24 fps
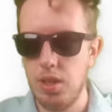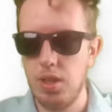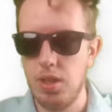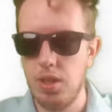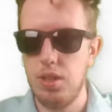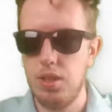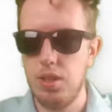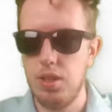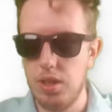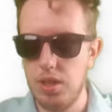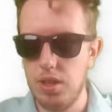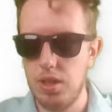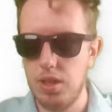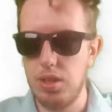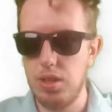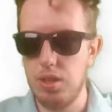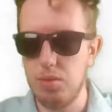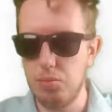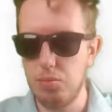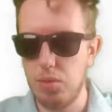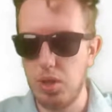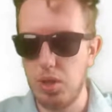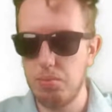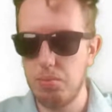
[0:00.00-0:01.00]

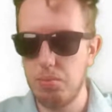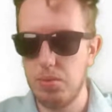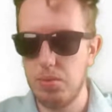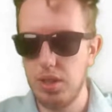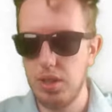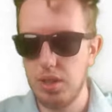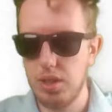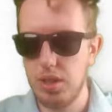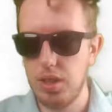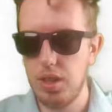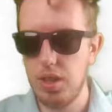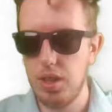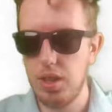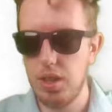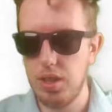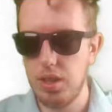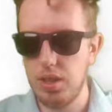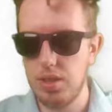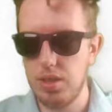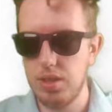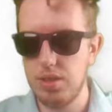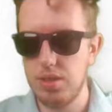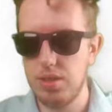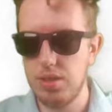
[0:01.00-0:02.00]
I'm
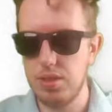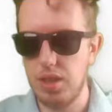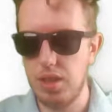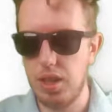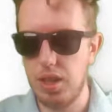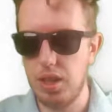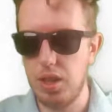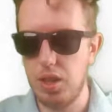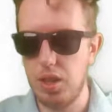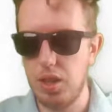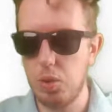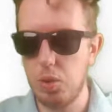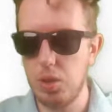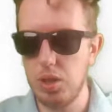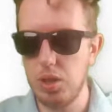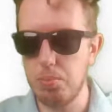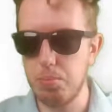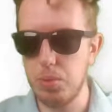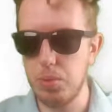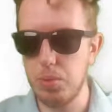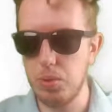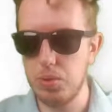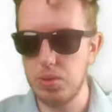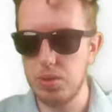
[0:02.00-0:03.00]
thinking I don't want a
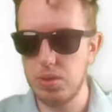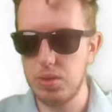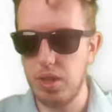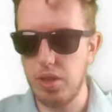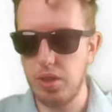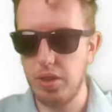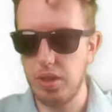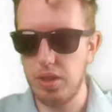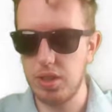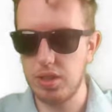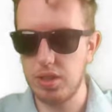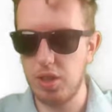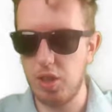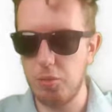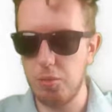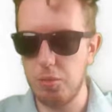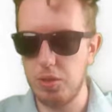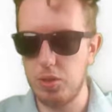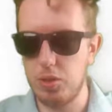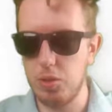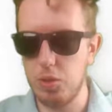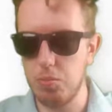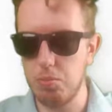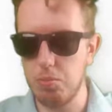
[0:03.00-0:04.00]
blue snail here because that would be
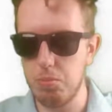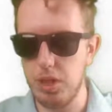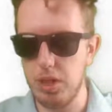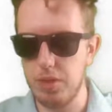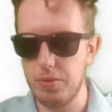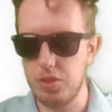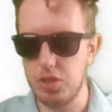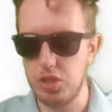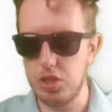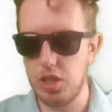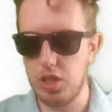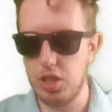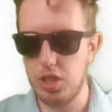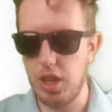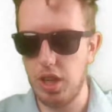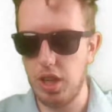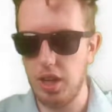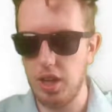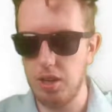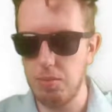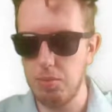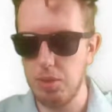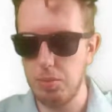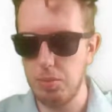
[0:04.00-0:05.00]
too big of a
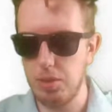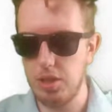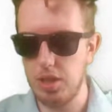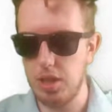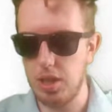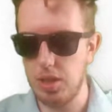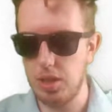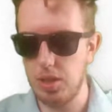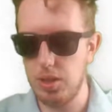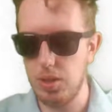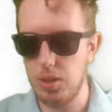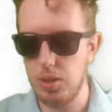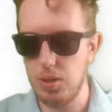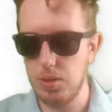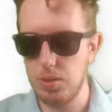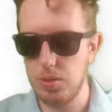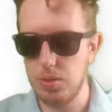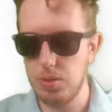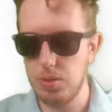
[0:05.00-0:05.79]
chain. Maybe yellow.